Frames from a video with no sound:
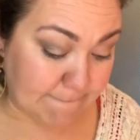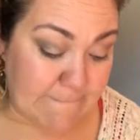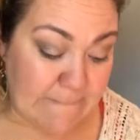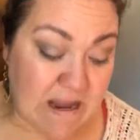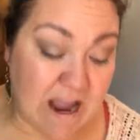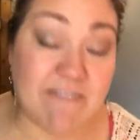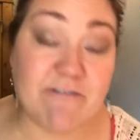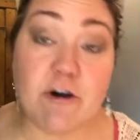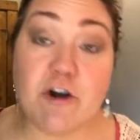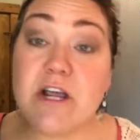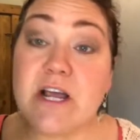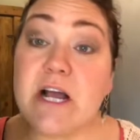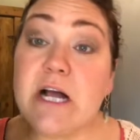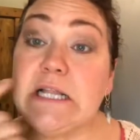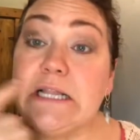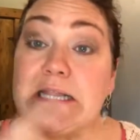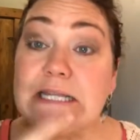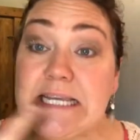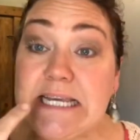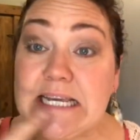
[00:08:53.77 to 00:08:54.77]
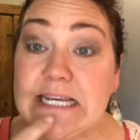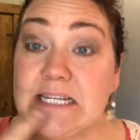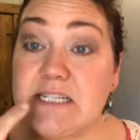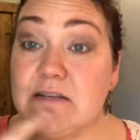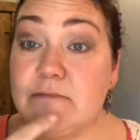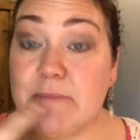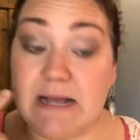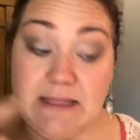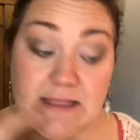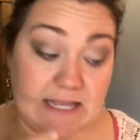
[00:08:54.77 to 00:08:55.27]
I've already cleaned
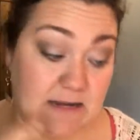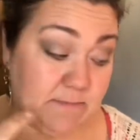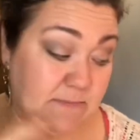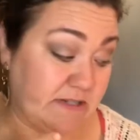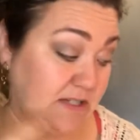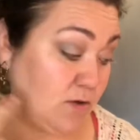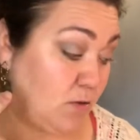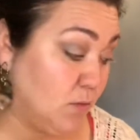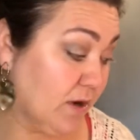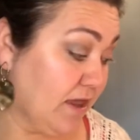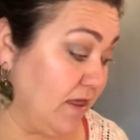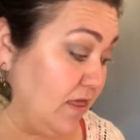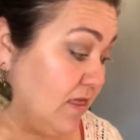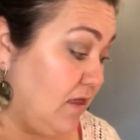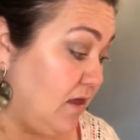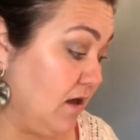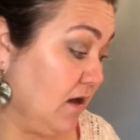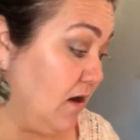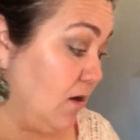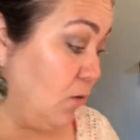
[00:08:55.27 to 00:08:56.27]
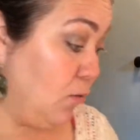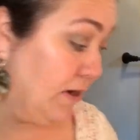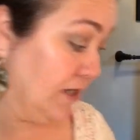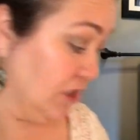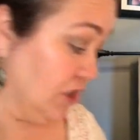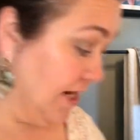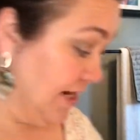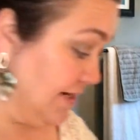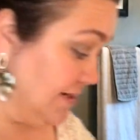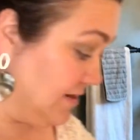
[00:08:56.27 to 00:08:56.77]
my lips with Witch
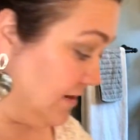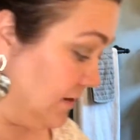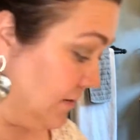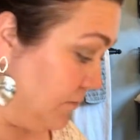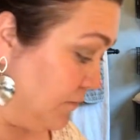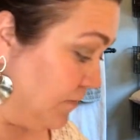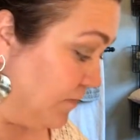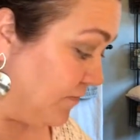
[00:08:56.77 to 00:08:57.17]
Hazel.